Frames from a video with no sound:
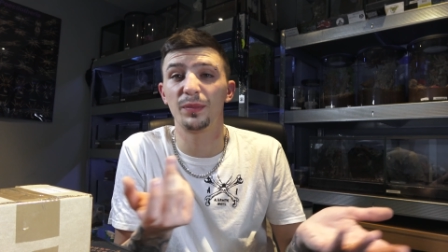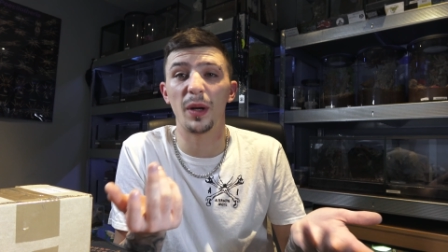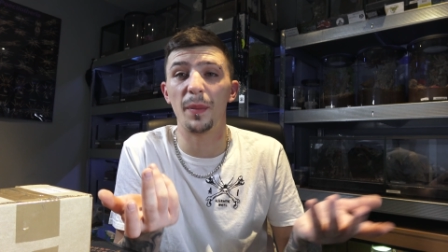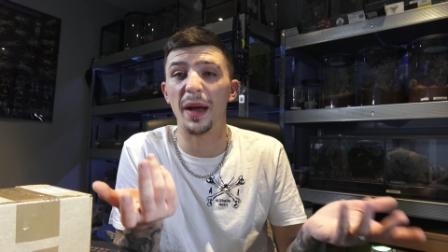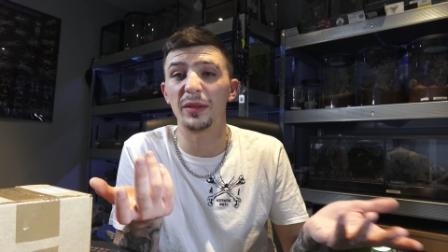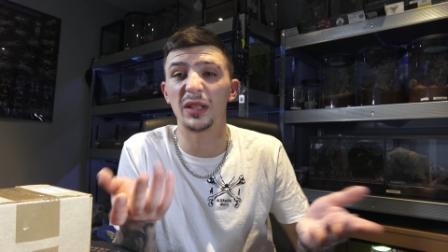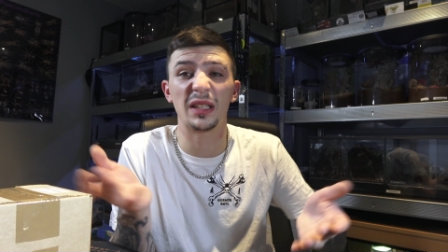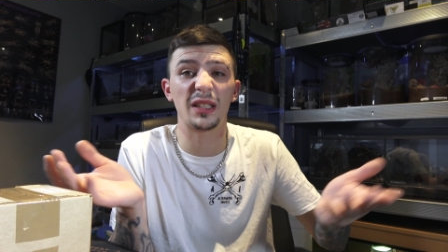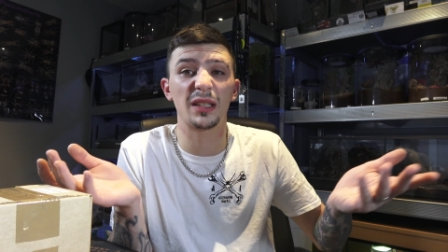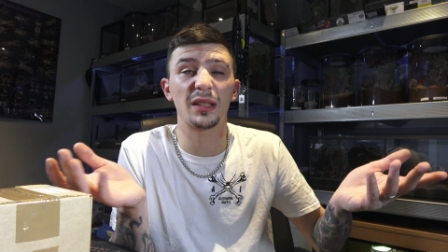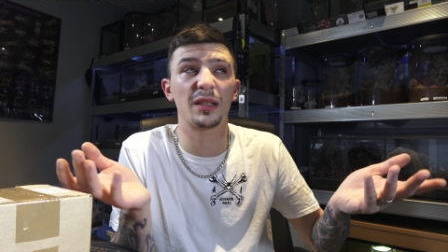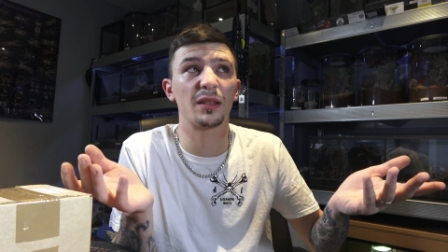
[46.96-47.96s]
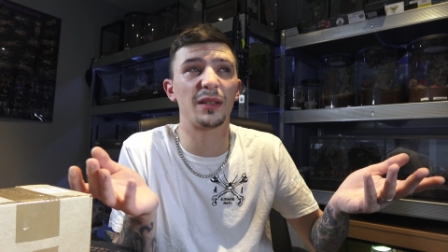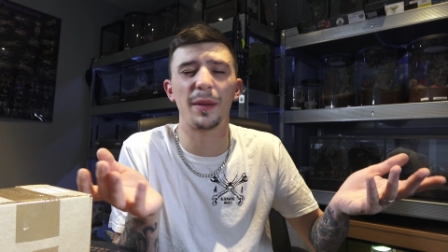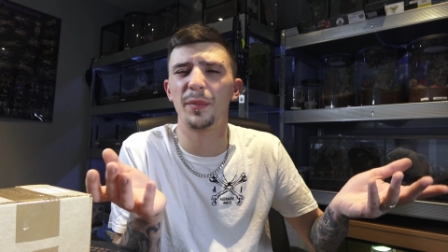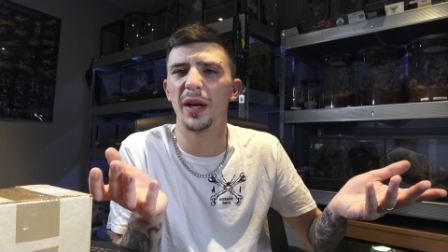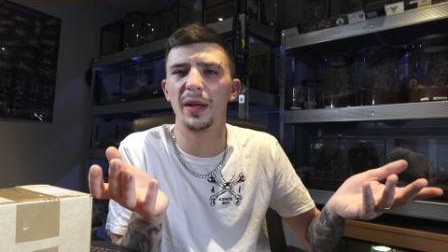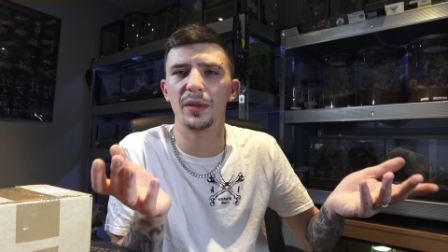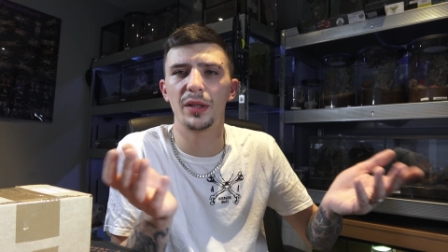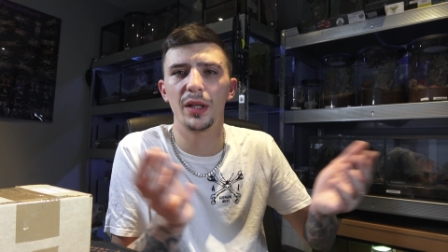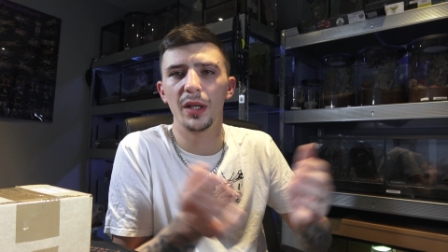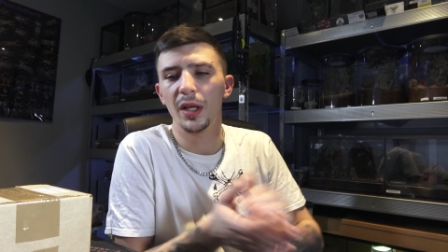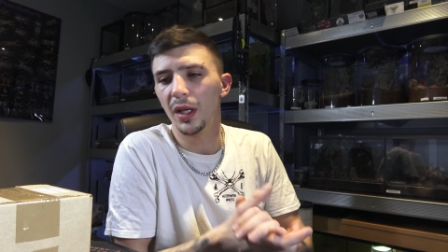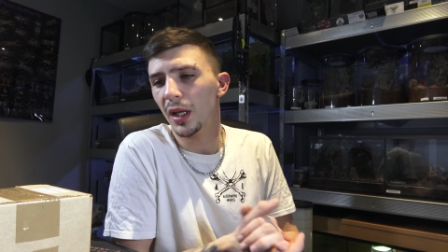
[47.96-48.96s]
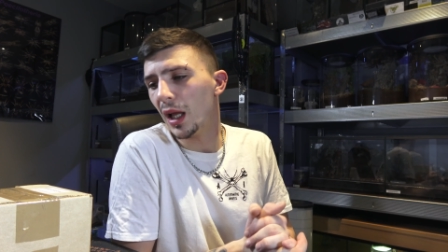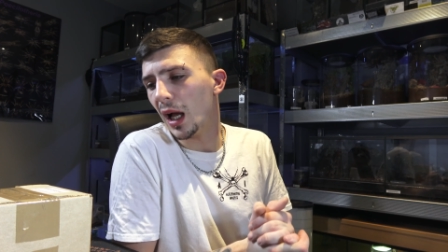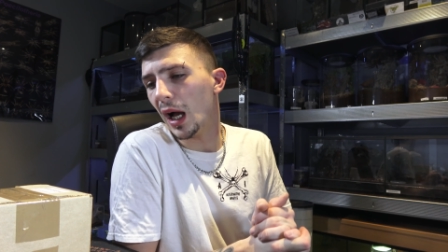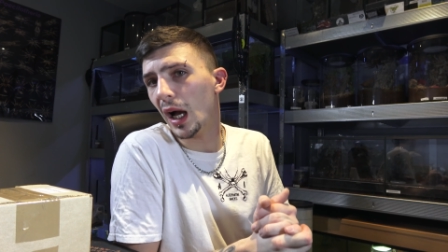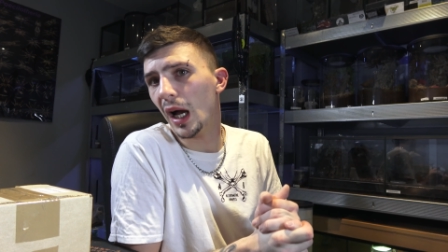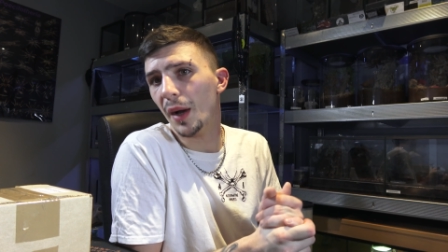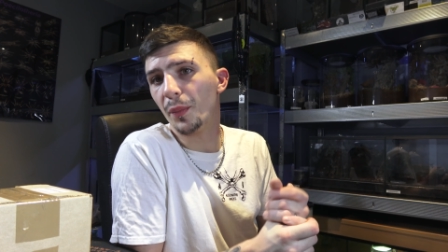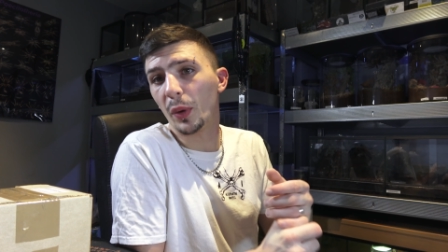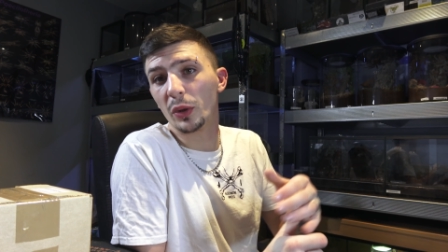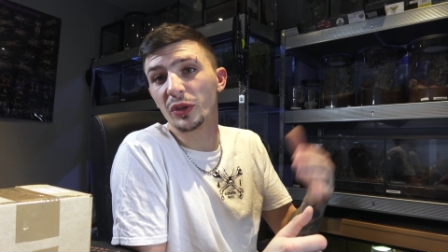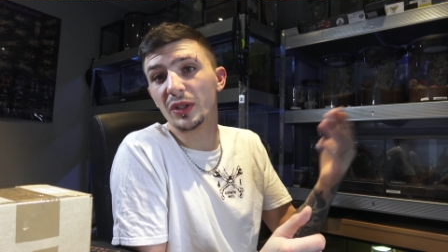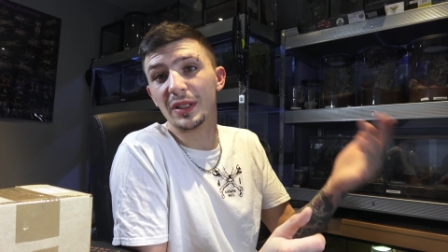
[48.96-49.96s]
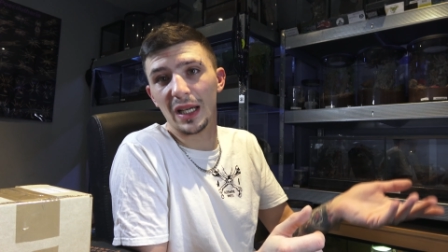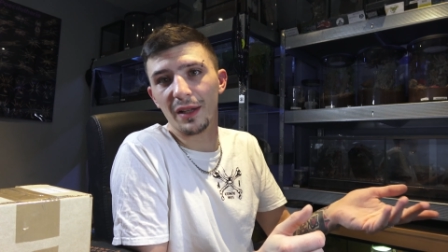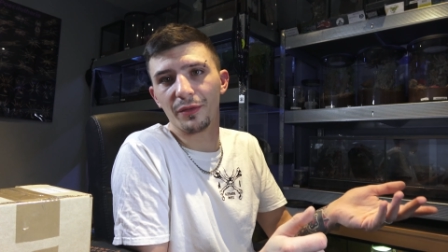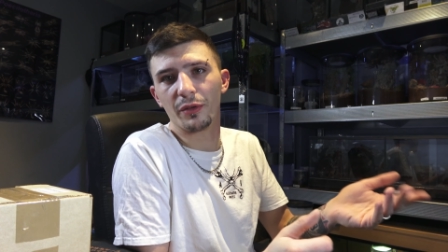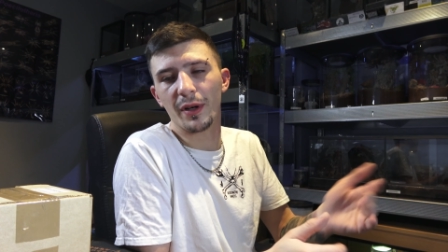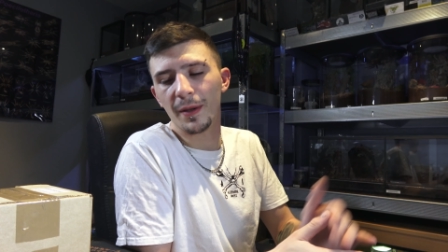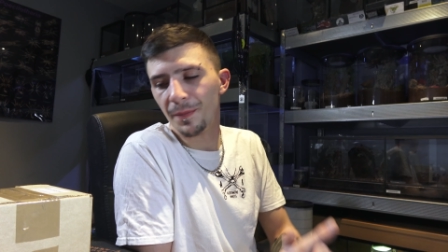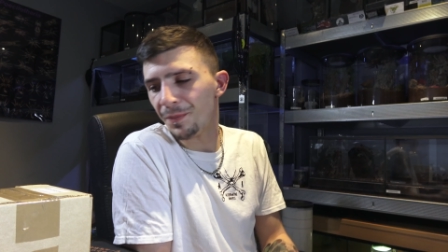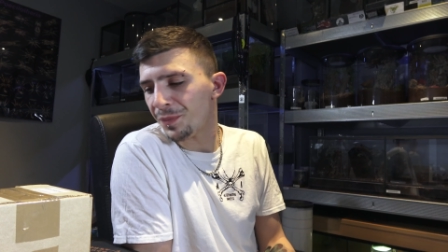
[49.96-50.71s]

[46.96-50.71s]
amount is ten pounds uh, plus delivery.